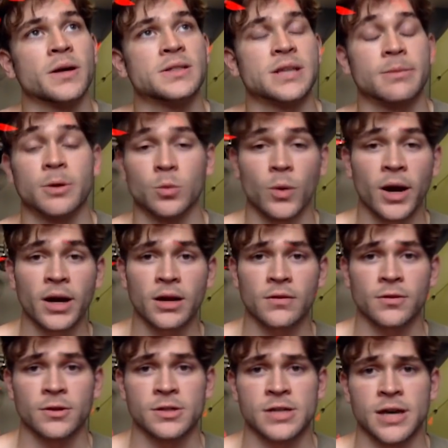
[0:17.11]
because I've been waiting
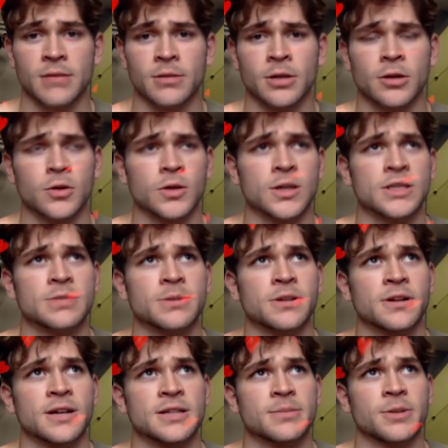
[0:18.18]
for a time to do this, but
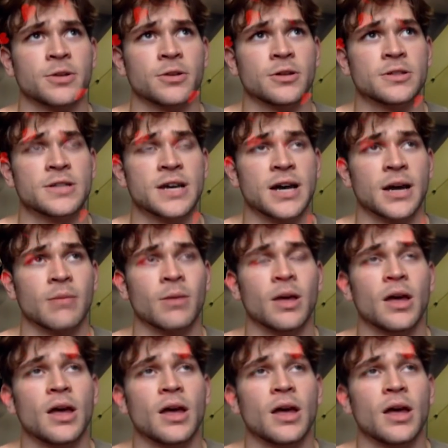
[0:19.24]
there hasn't been a good time.